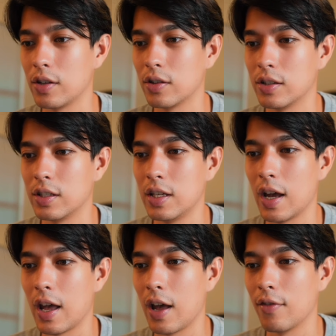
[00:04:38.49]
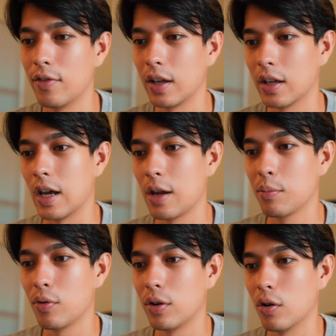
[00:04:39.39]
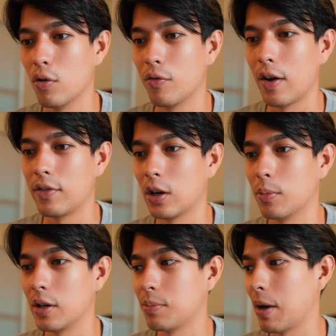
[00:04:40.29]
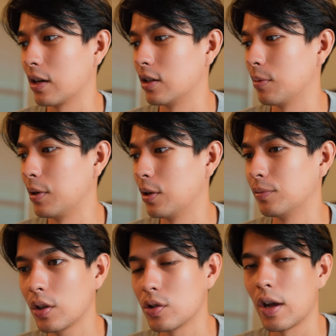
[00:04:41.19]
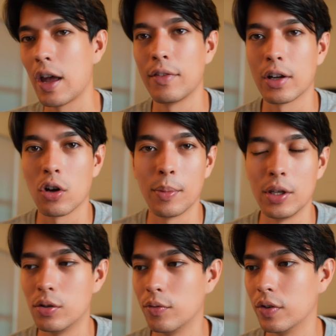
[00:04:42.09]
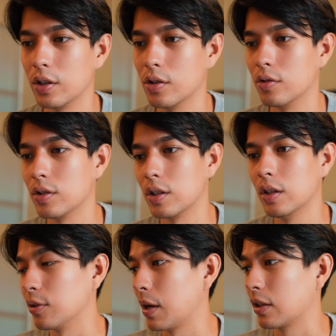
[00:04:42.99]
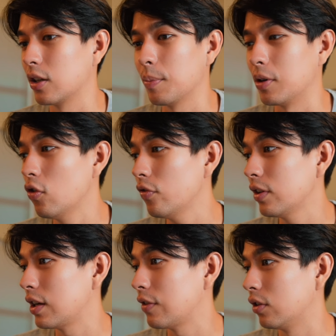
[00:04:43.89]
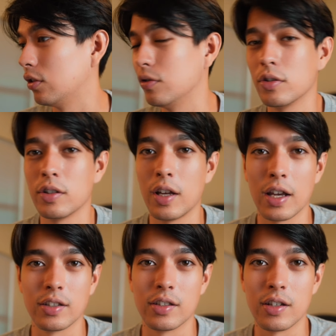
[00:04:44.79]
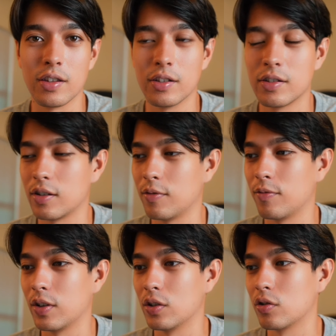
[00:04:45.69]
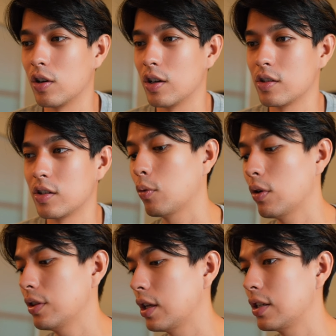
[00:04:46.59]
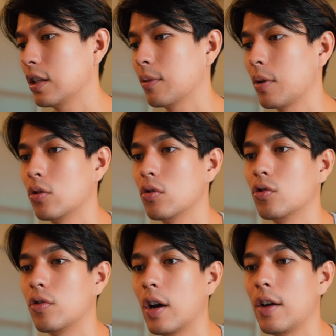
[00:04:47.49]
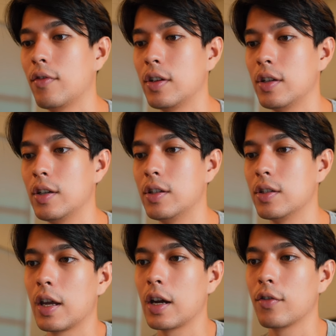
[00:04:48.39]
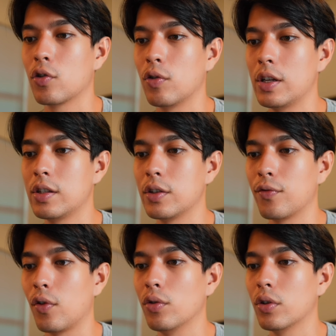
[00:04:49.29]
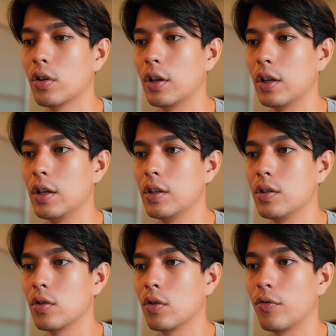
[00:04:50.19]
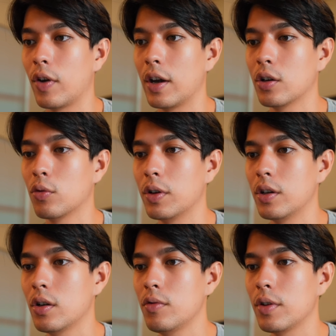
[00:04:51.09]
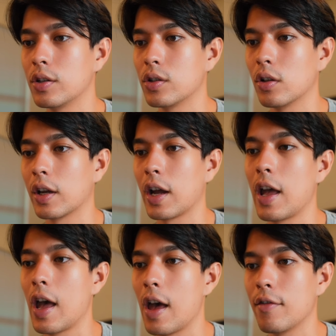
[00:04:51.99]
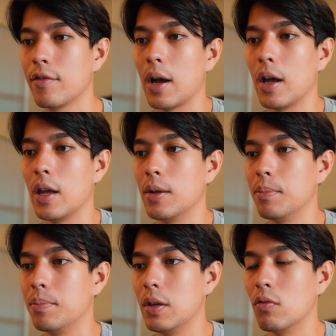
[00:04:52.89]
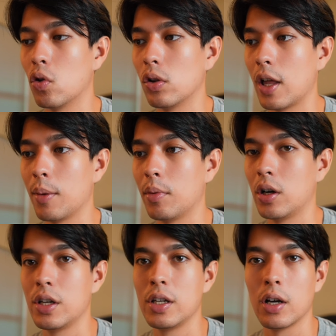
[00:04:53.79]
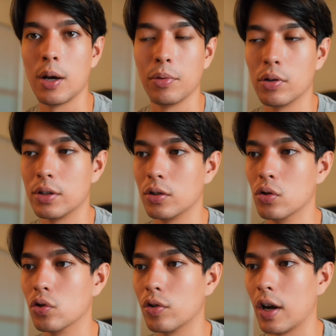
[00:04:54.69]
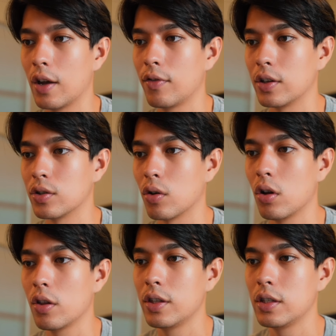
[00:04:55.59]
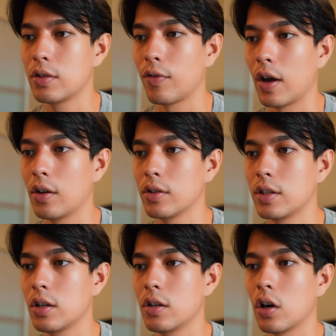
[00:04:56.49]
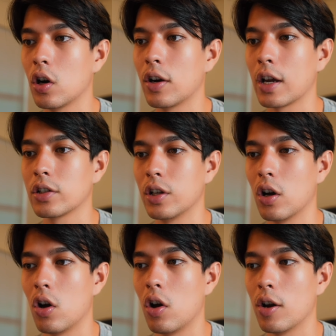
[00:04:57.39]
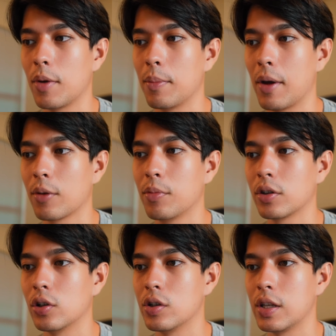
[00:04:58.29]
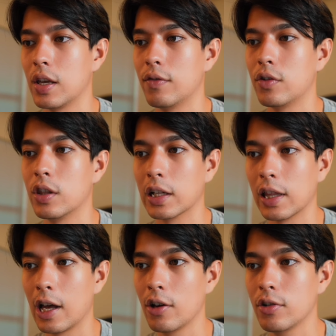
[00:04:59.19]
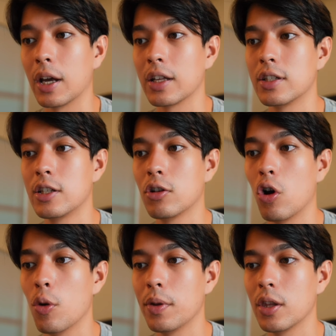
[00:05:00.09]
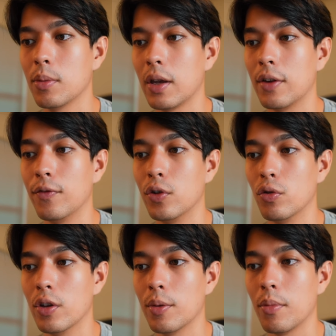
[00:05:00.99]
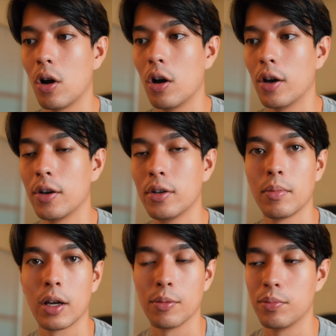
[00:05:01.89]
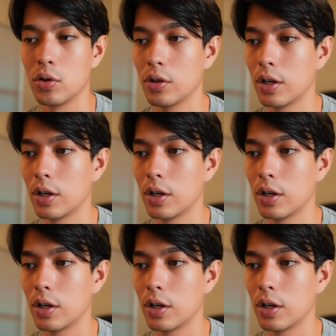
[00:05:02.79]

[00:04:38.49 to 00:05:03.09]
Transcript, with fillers: As you can see, I have like 9.05 terabytes backed up here. So I have like all my YouTube videos and things backed up and hopefully I never lose access to this, uh, fingers crossed. But one nice thing about Google Drive is it kind of creates this folder in your Finder window. And so like I have my B-roll library uploaded to Google Drive. And so all of these these files here aren't actually on my MacBook, they're saved to the cloud, but I can still open them and view them on my computer